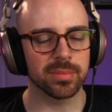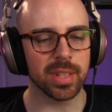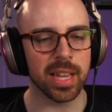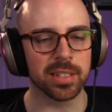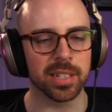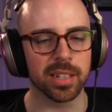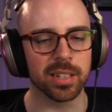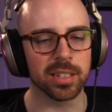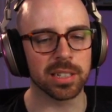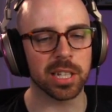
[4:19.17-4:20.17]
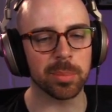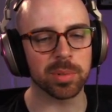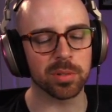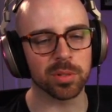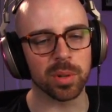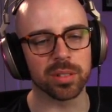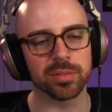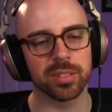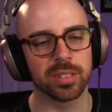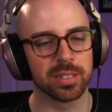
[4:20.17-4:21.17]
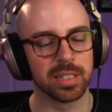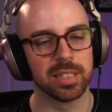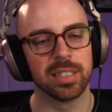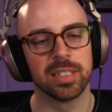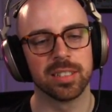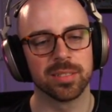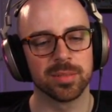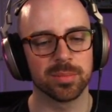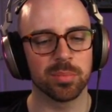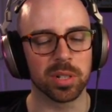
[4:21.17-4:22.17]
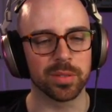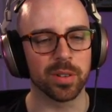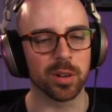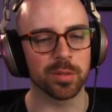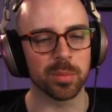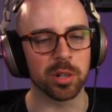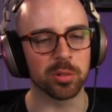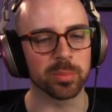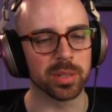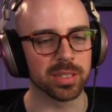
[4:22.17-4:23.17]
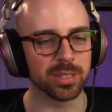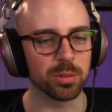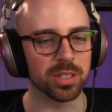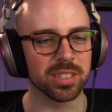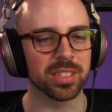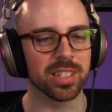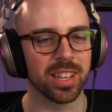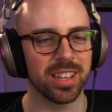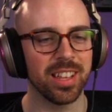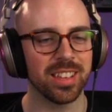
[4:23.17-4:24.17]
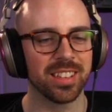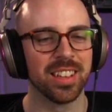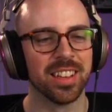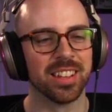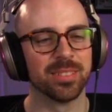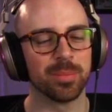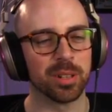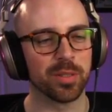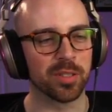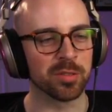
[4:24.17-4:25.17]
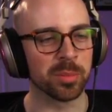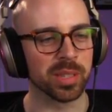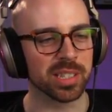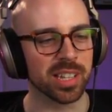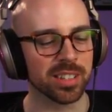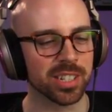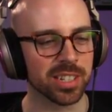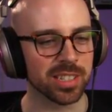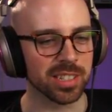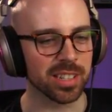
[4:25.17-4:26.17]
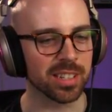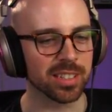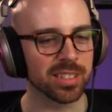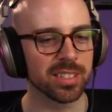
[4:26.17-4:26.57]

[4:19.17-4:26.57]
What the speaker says: And a Type 212. Pretty far from home, but cool to see. Pretty far from home in the South China Sea, that is.